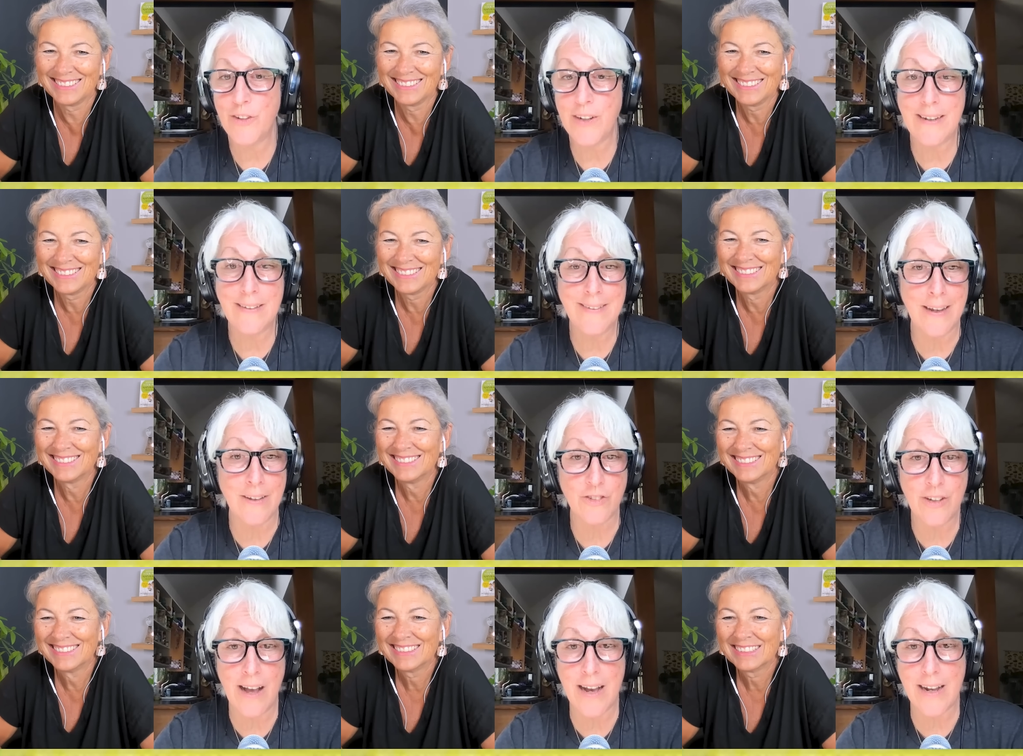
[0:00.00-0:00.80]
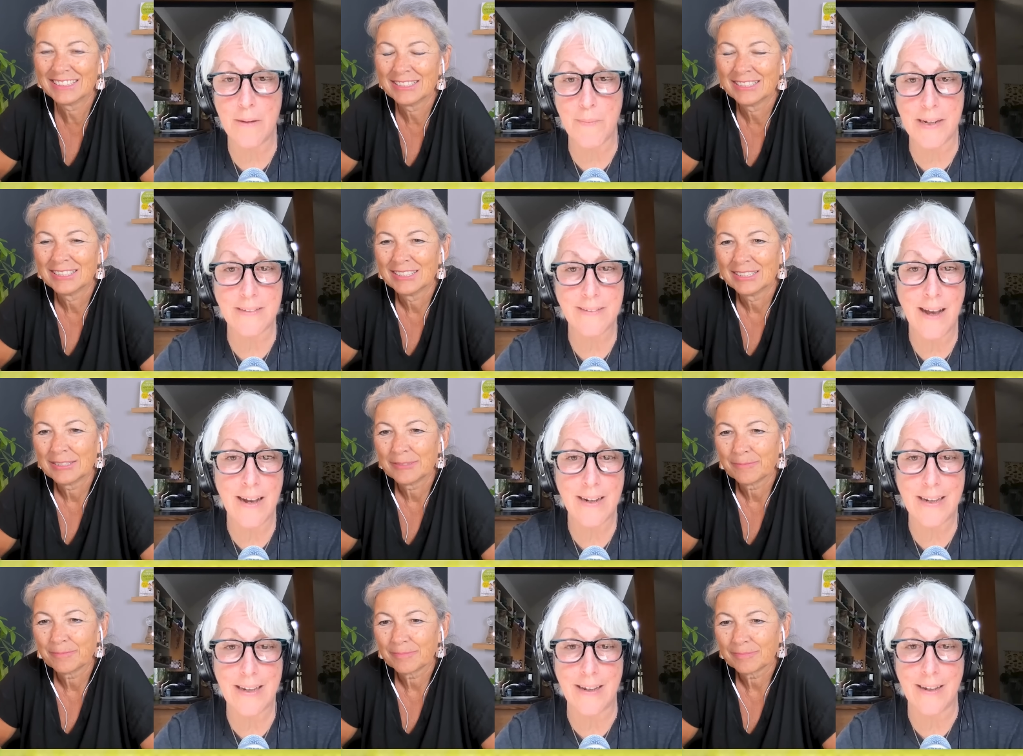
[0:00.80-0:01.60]
Speaker 1: turkey tail chaga,
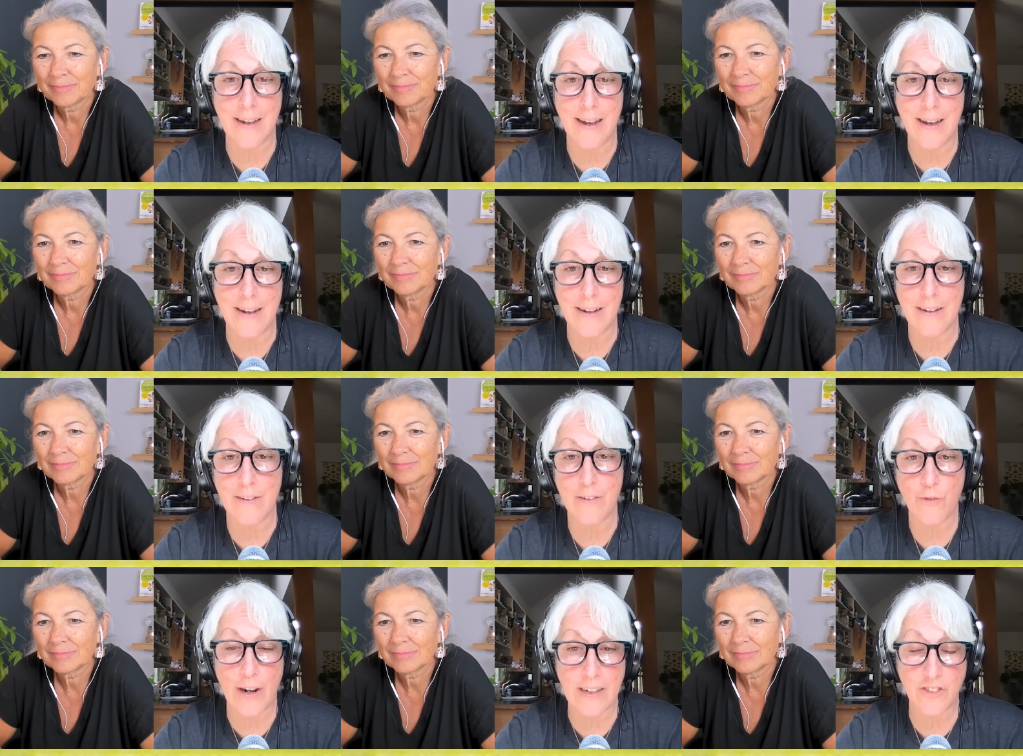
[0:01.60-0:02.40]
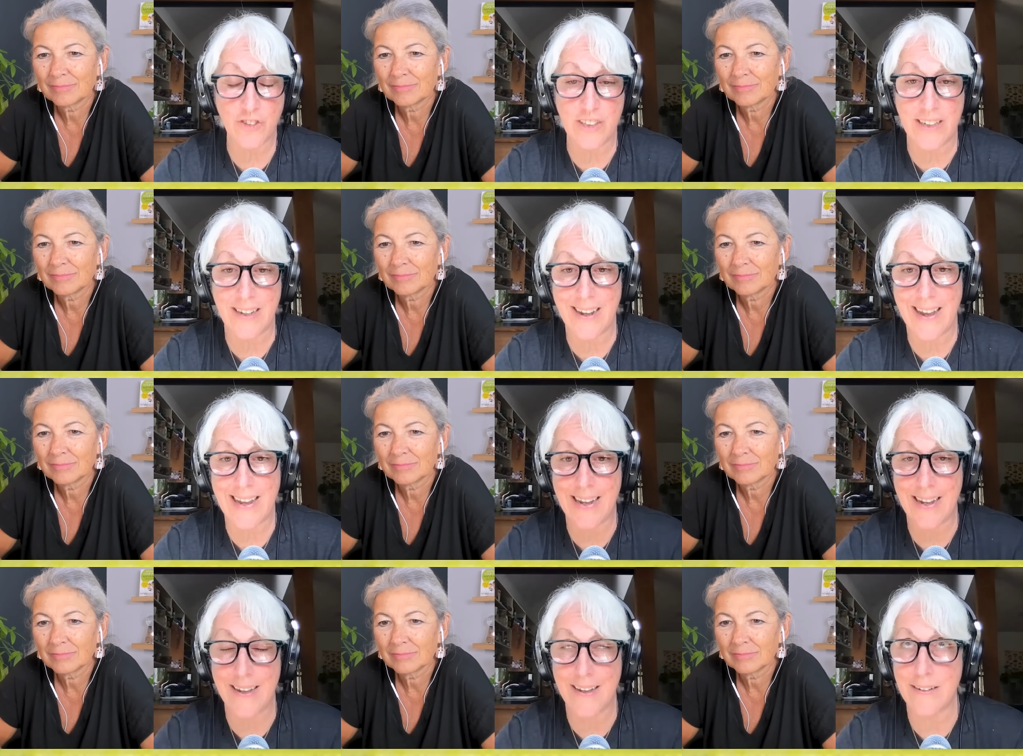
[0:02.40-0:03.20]
maitake, uh, reishi,
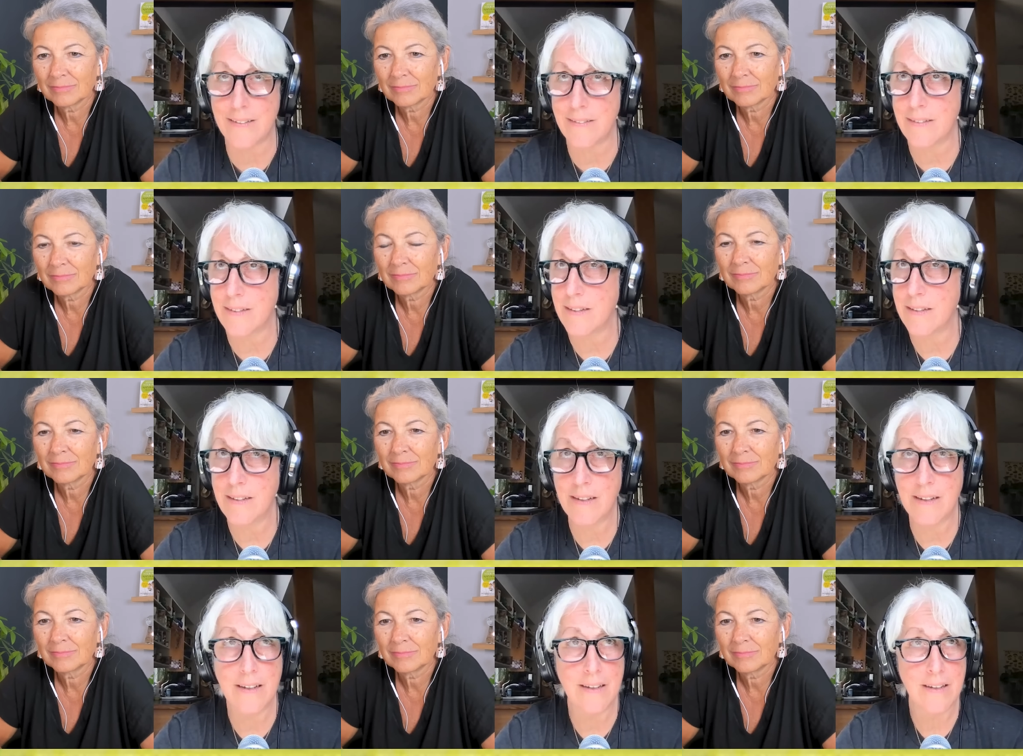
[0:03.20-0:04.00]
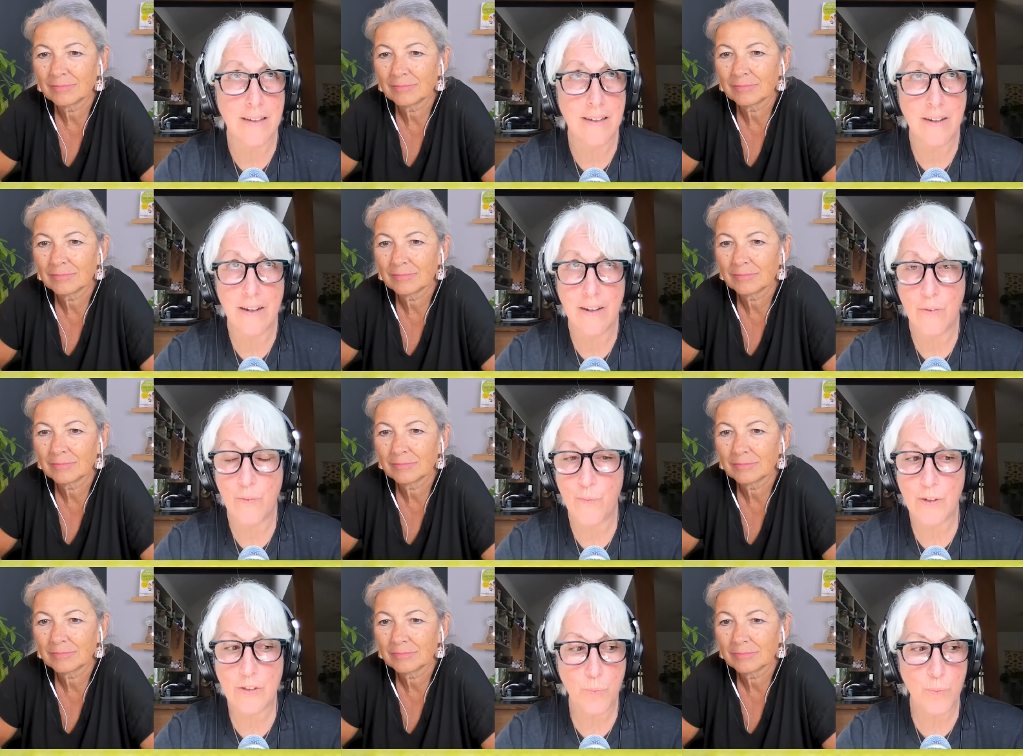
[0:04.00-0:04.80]
and
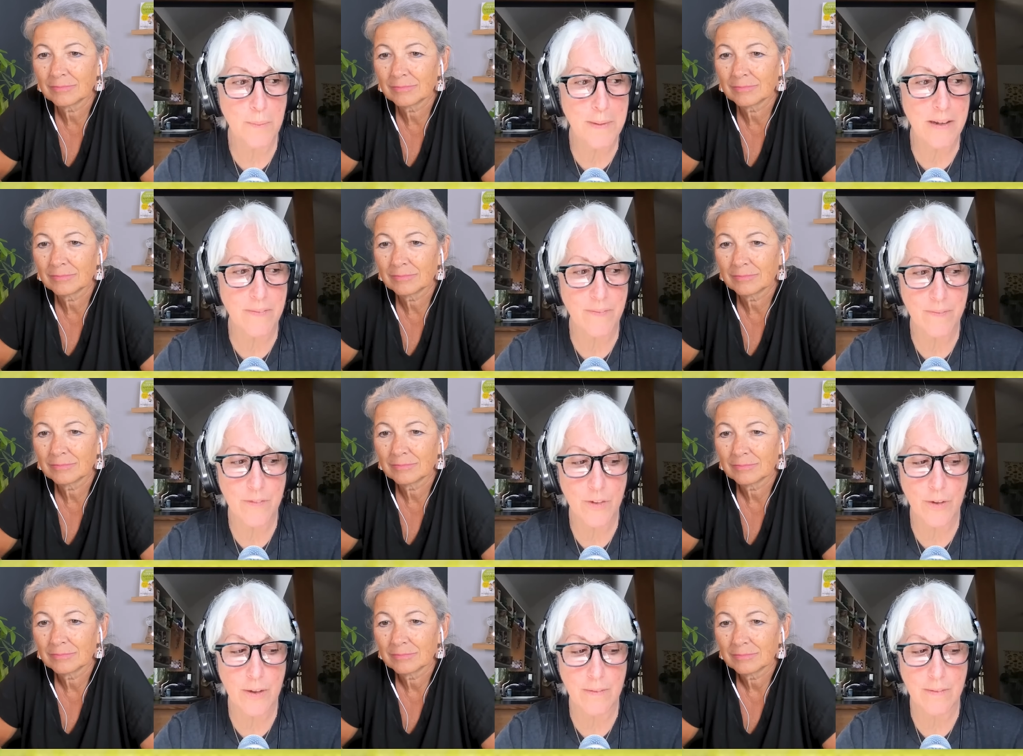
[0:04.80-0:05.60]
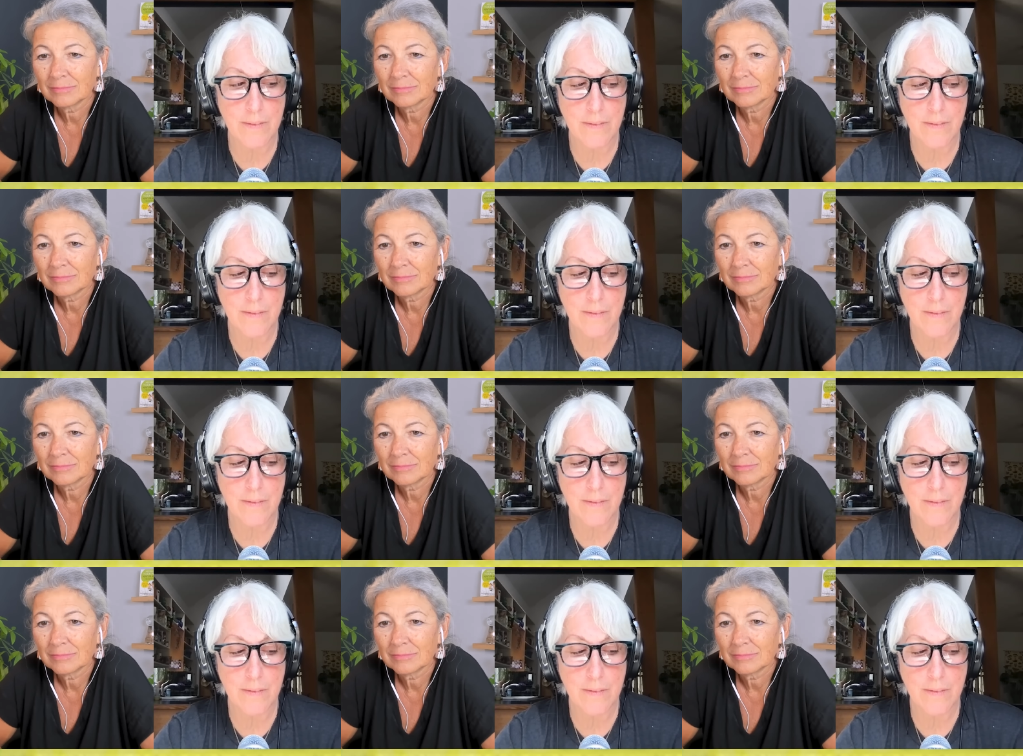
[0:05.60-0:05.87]
which one am I serving?